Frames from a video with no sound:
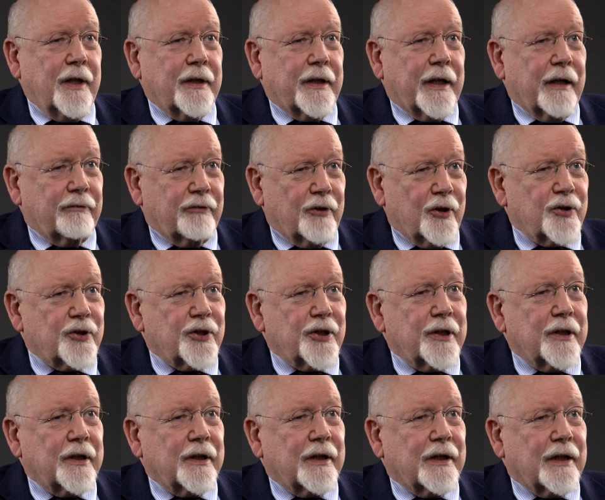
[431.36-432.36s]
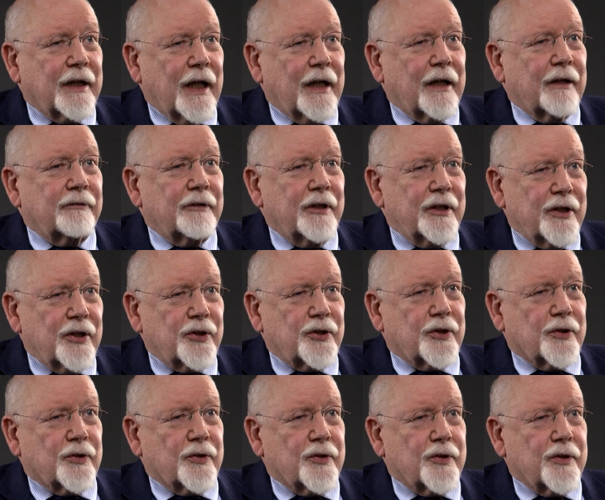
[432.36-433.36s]
divergent color
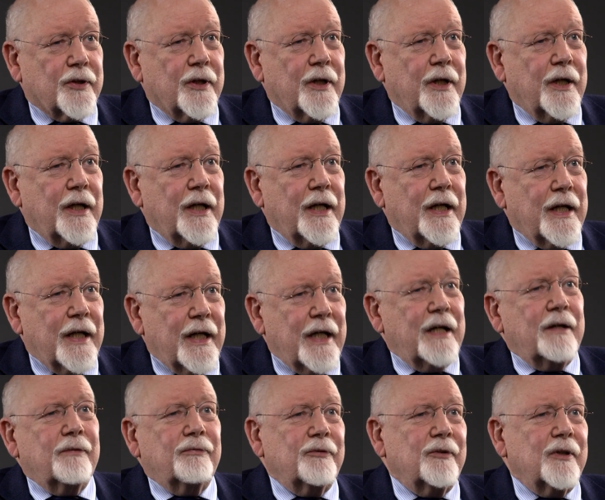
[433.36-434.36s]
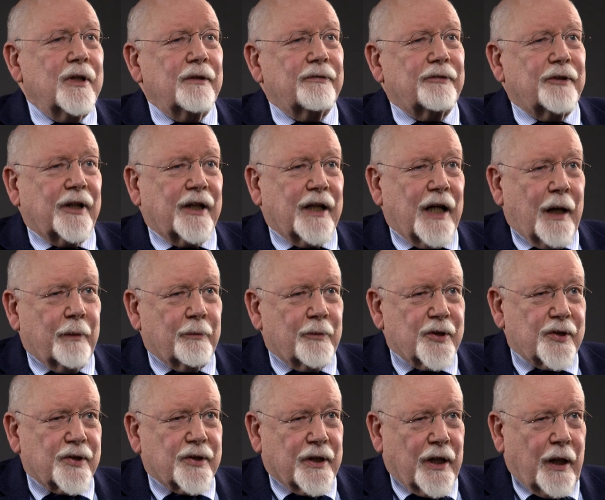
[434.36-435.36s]
renditions, even if the
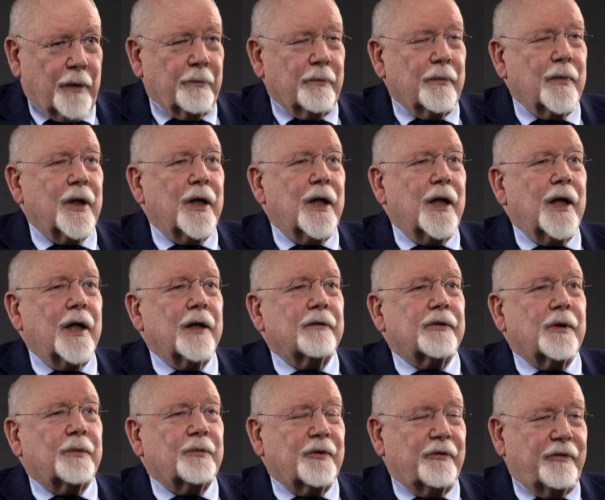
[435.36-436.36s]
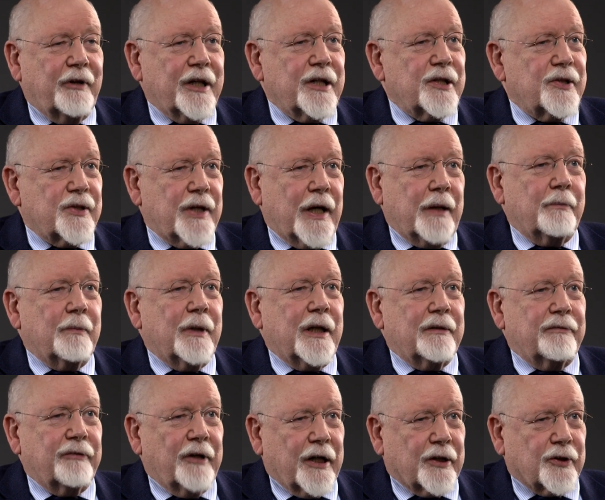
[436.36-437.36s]
cameras come from the very same
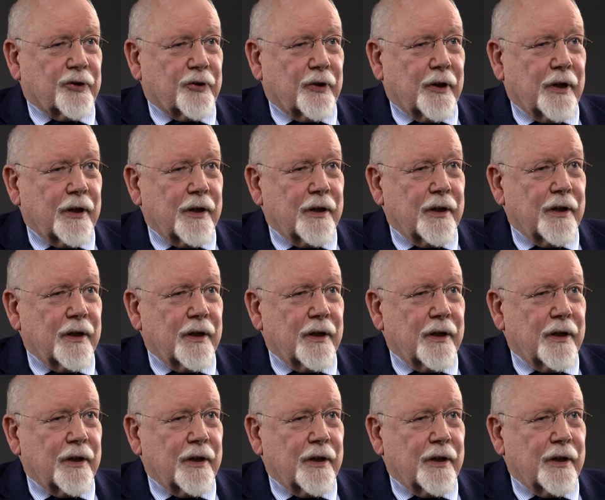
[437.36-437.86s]
manufacturer.